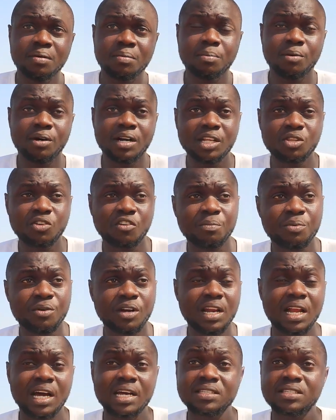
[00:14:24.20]
But that of
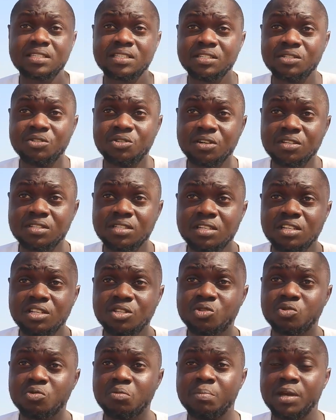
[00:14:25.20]
broilers, you just
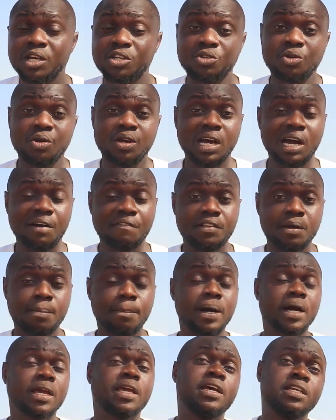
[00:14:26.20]
need to make sure you have the
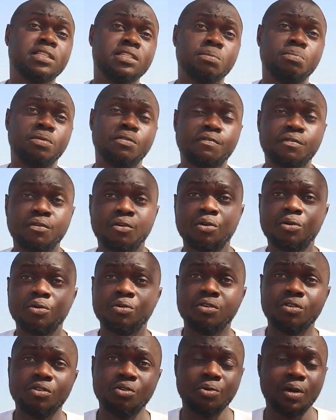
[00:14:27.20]
market before
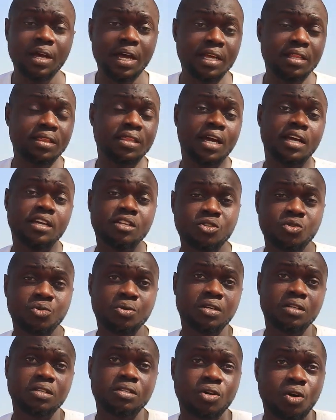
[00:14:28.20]
you enter into
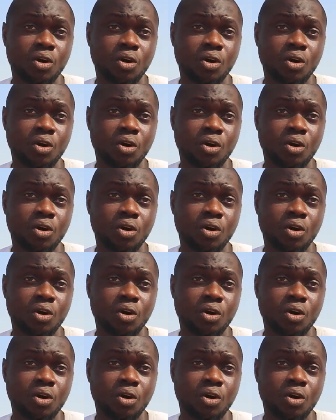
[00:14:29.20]
it.